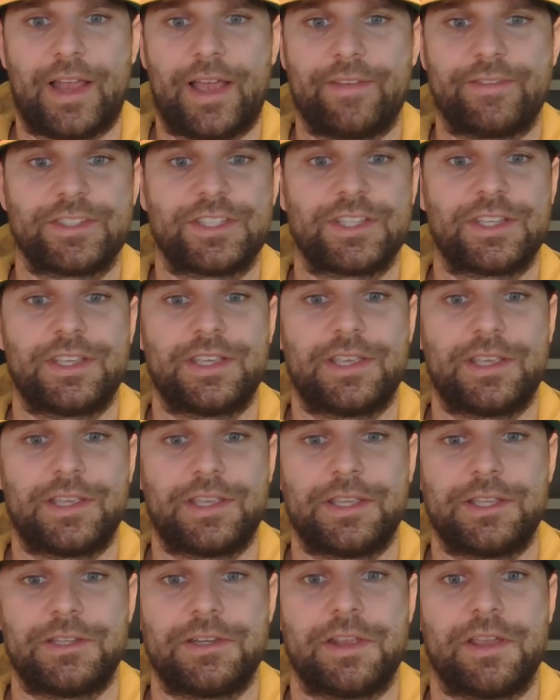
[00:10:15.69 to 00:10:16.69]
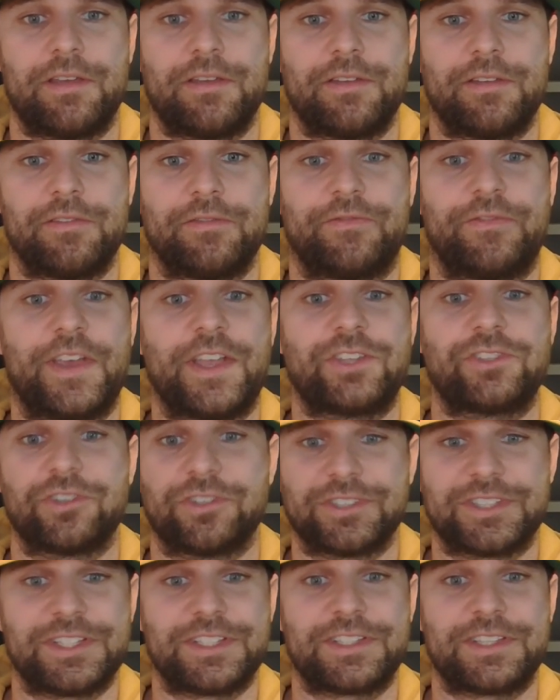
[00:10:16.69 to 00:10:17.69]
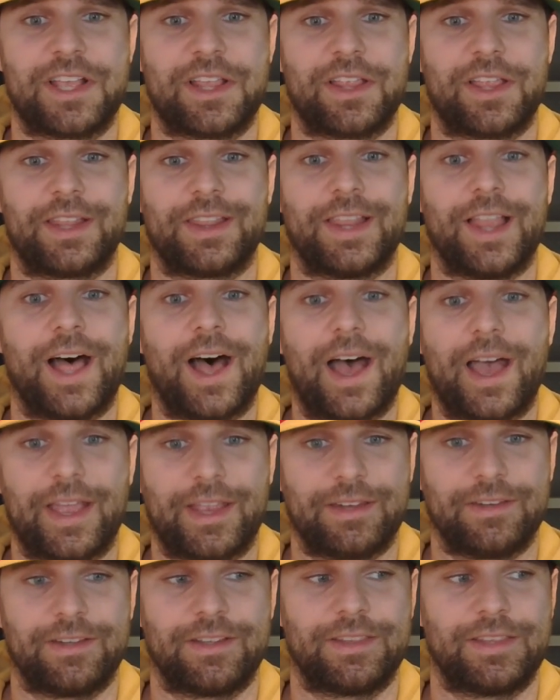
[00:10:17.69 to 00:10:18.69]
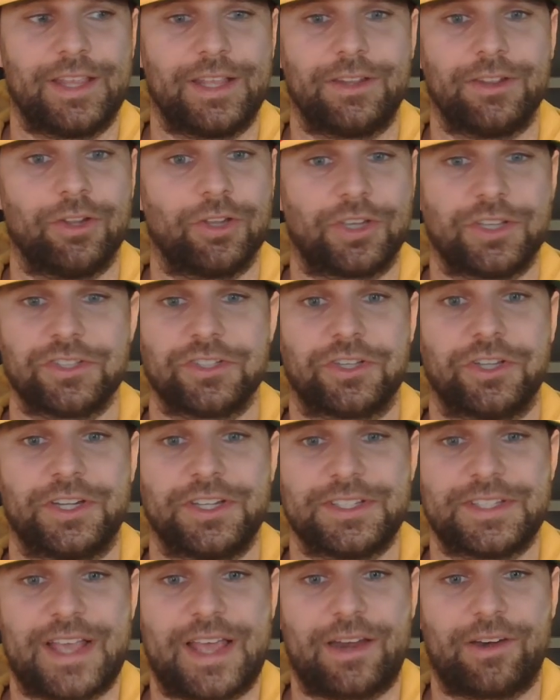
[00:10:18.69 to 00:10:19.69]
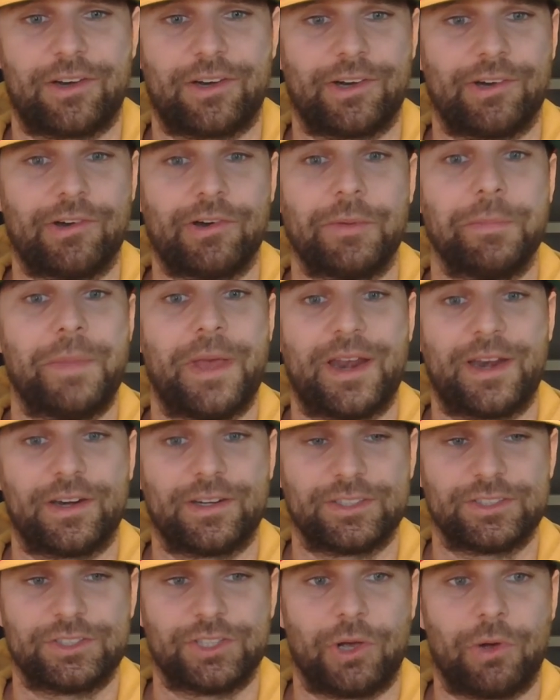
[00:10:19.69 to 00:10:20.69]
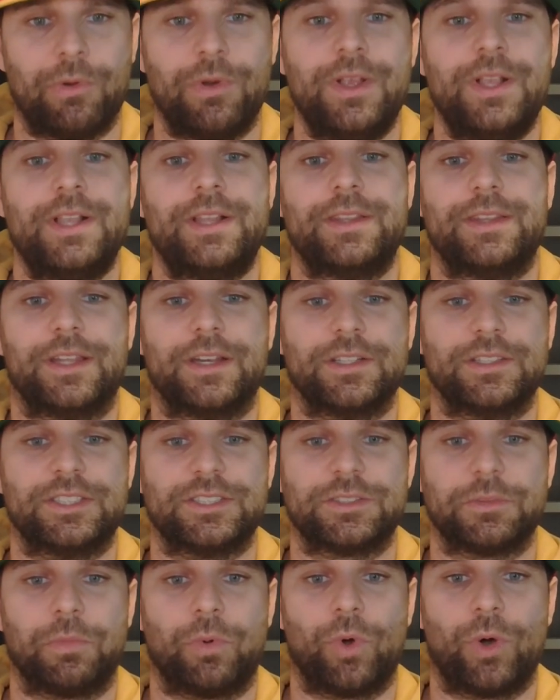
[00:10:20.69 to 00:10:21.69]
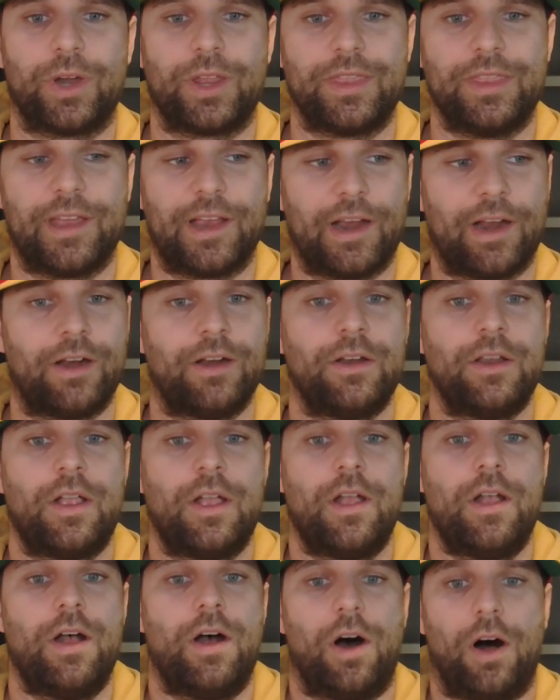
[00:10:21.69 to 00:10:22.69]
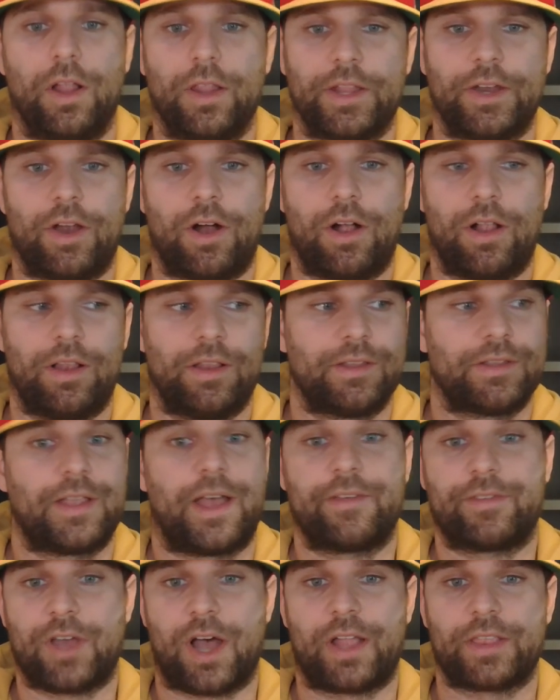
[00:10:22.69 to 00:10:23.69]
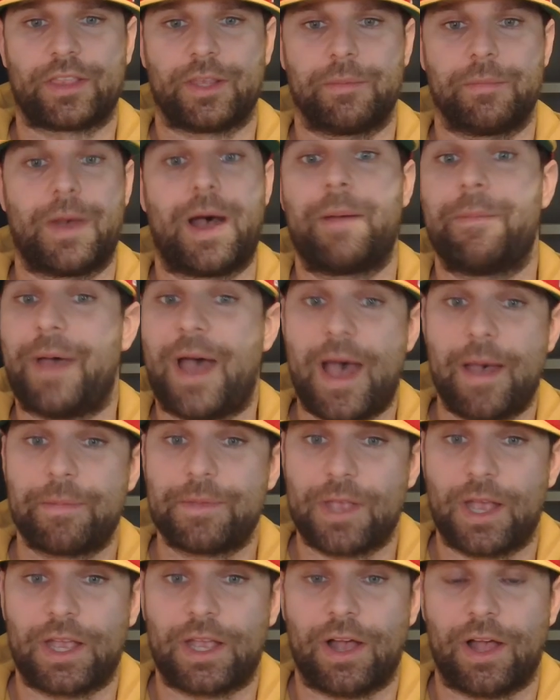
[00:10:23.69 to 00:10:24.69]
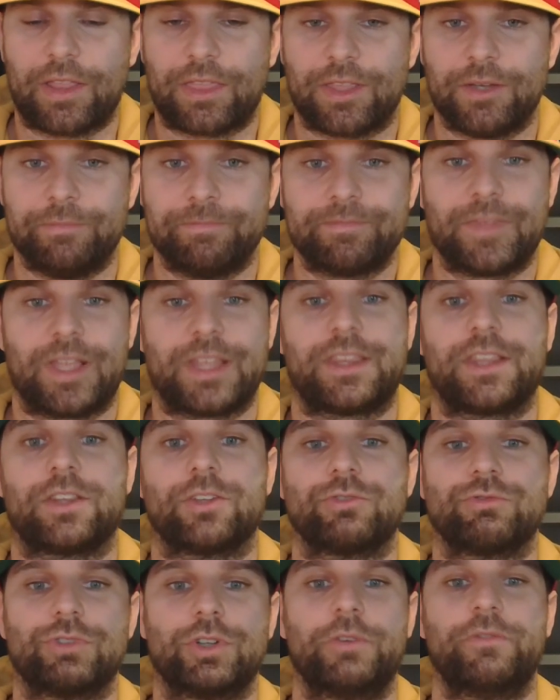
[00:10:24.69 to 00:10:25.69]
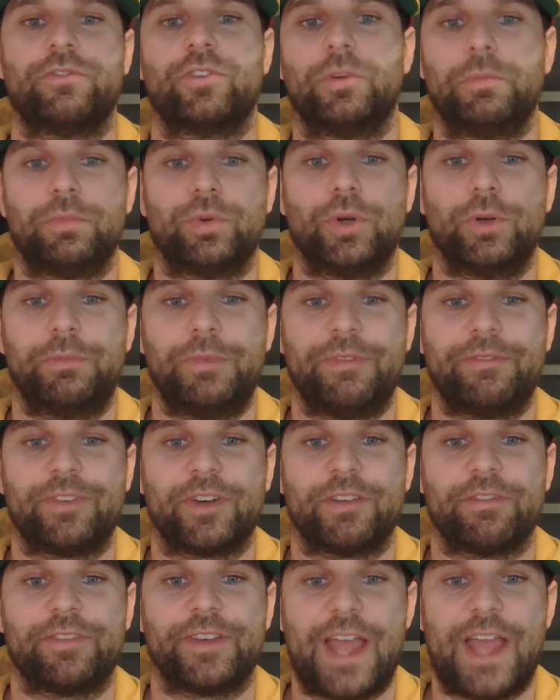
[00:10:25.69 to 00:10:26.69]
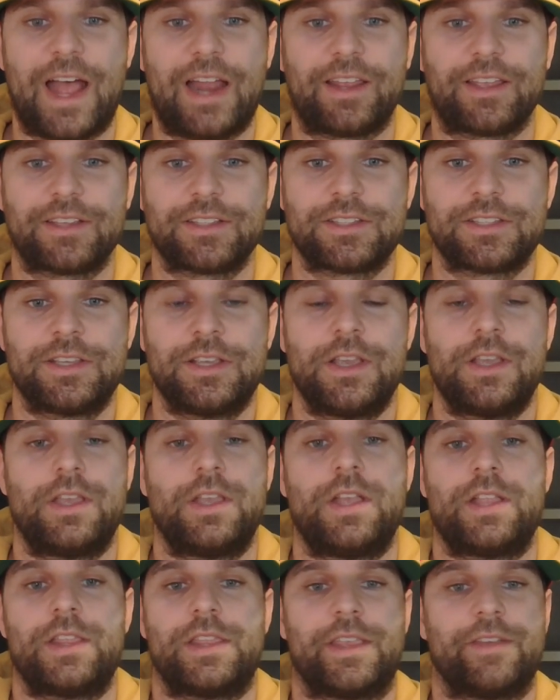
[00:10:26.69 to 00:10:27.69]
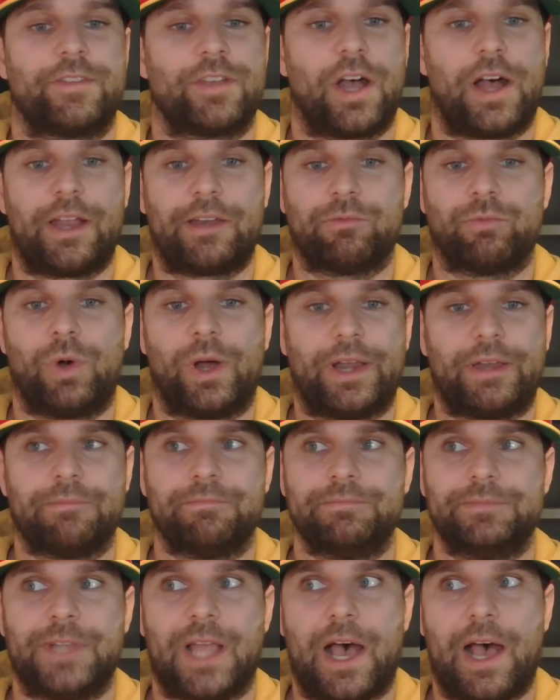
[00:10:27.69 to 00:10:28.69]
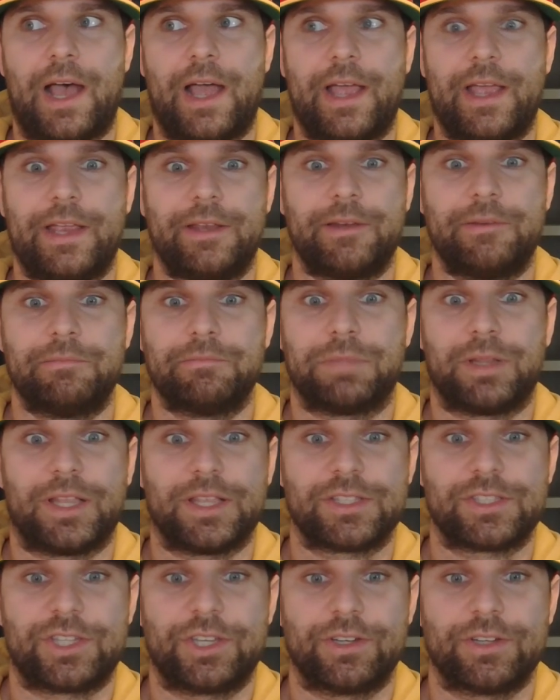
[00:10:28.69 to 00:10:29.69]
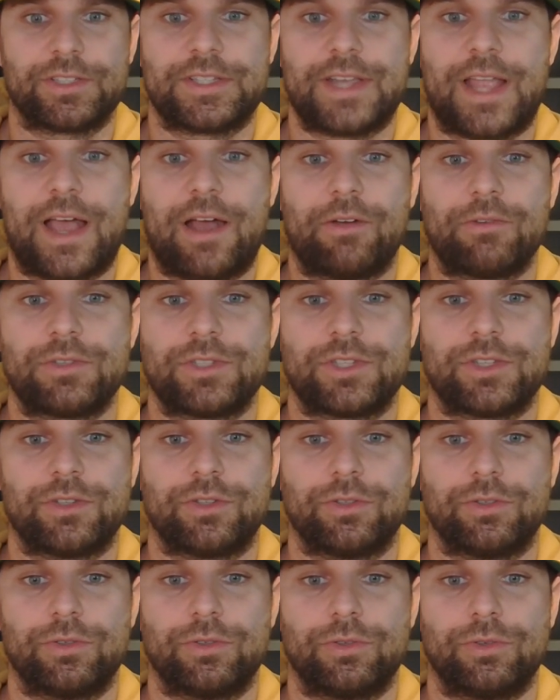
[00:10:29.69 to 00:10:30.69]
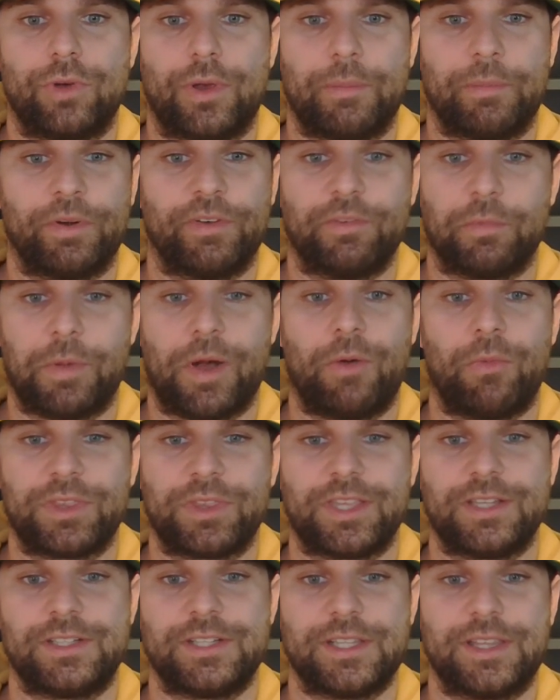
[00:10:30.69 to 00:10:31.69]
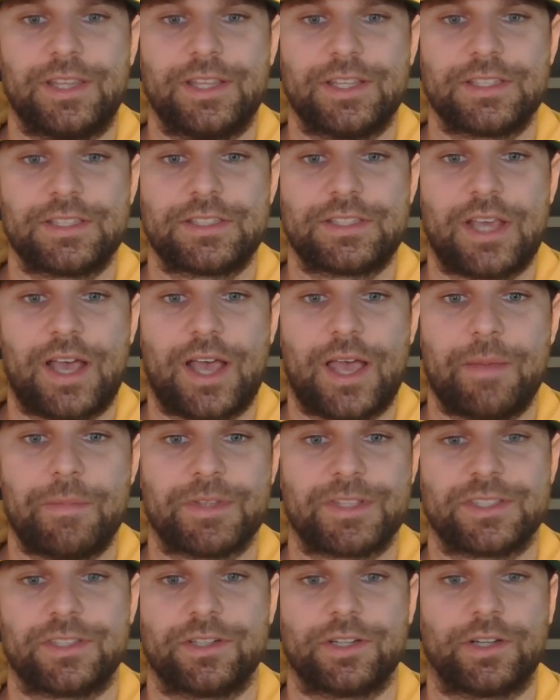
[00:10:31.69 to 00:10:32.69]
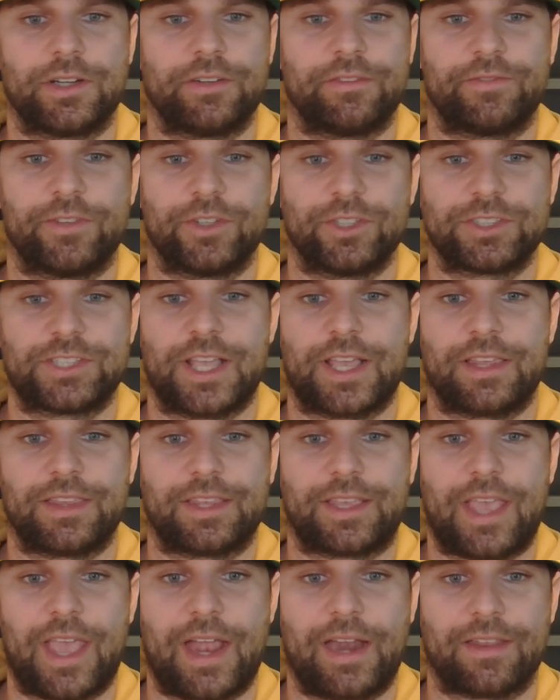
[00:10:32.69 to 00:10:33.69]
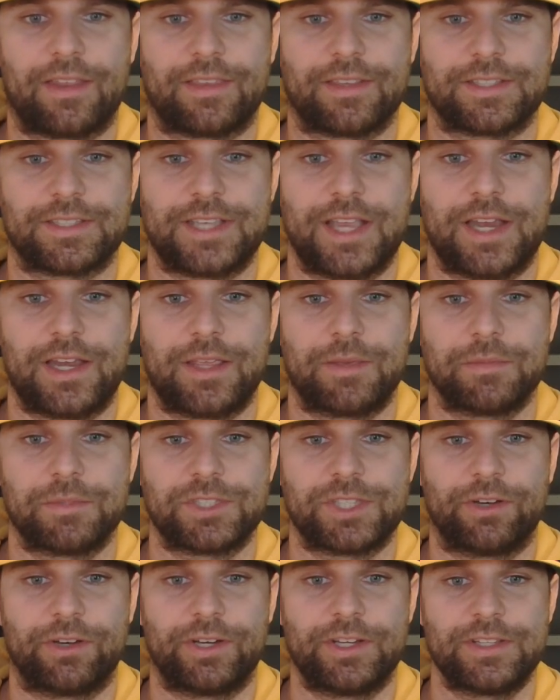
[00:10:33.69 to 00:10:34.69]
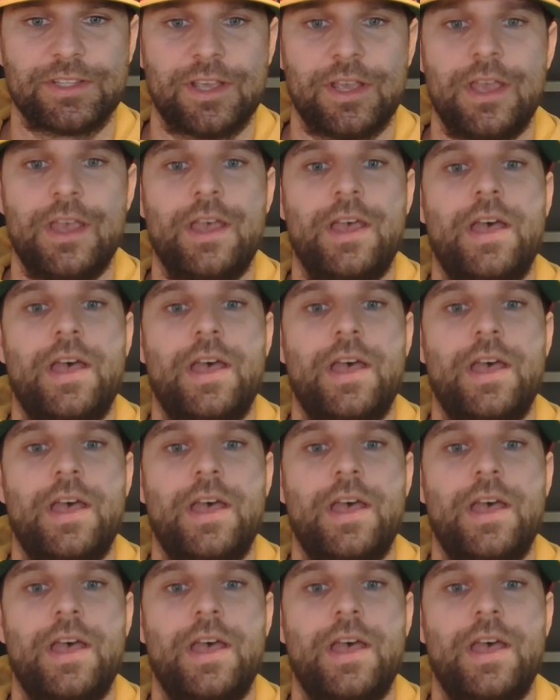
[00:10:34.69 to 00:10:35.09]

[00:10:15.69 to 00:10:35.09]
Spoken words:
I've seen fake jerseys sell online that look as good as that or better. So a little disappointed there. All in all, I've got them. I'm happy I got them. I think there's room for improvement for Fanatics. They've got what 9+ years now to improve upon what they did this time. It's their first kick at the can at the Stadium Series.